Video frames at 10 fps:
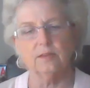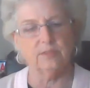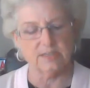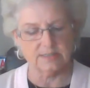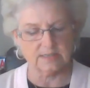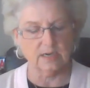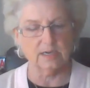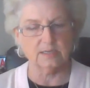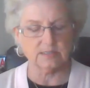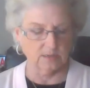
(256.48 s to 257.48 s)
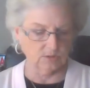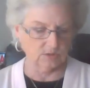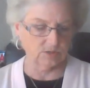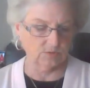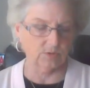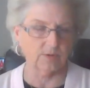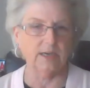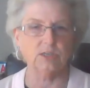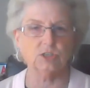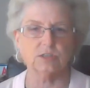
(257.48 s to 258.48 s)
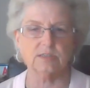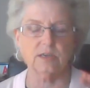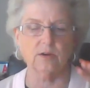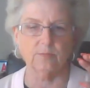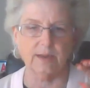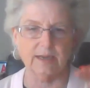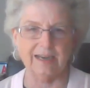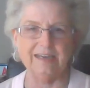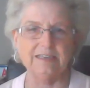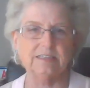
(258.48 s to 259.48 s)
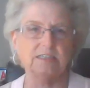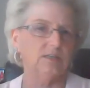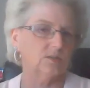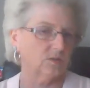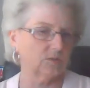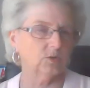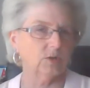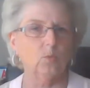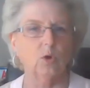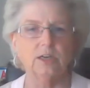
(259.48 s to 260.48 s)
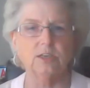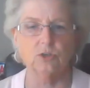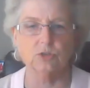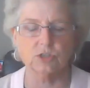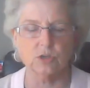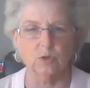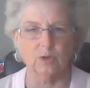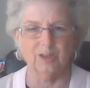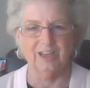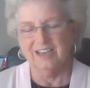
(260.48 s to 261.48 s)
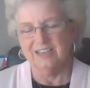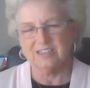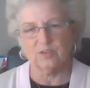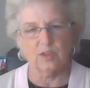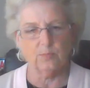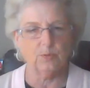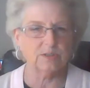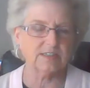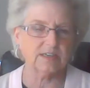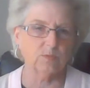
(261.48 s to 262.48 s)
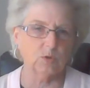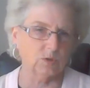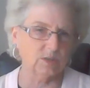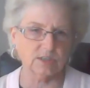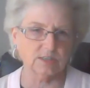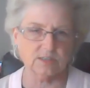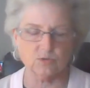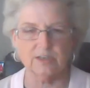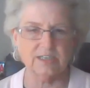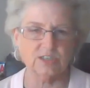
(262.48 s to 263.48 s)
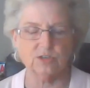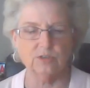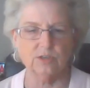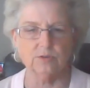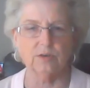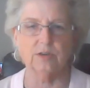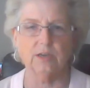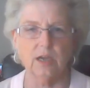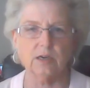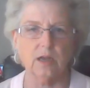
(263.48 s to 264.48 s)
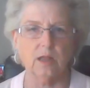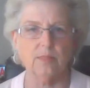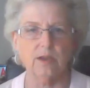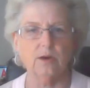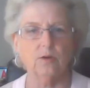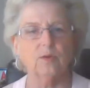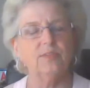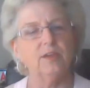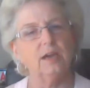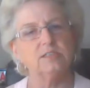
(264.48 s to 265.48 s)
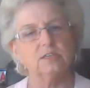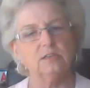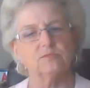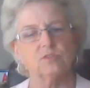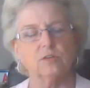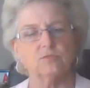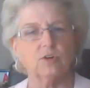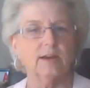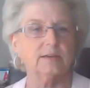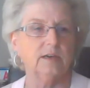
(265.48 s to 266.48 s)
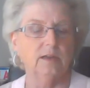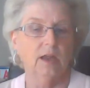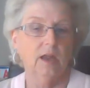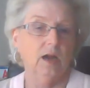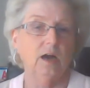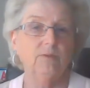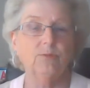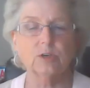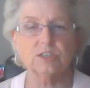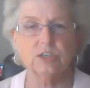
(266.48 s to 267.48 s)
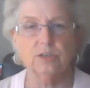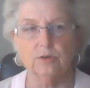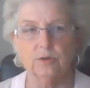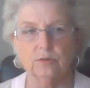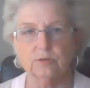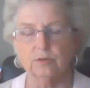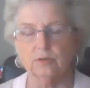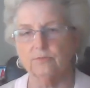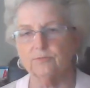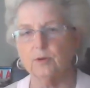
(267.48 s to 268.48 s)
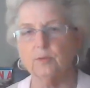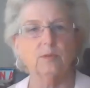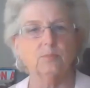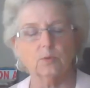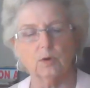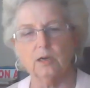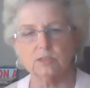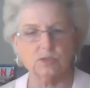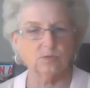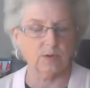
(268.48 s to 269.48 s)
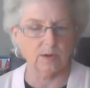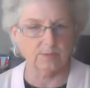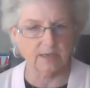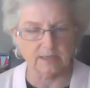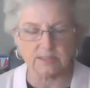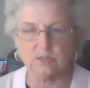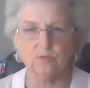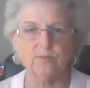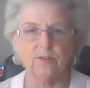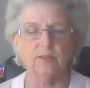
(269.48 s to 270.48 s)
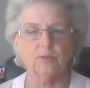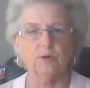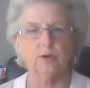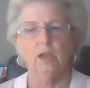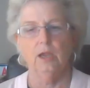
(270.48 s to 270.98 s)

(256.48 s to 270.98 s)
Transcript: these guys, I looked at their ages, they are about 18 to 31 years old. So they put some gorgeous 22-year-old hunk on there with the idea of attracting a 14-year-old girl from the Bronx who probably has no father,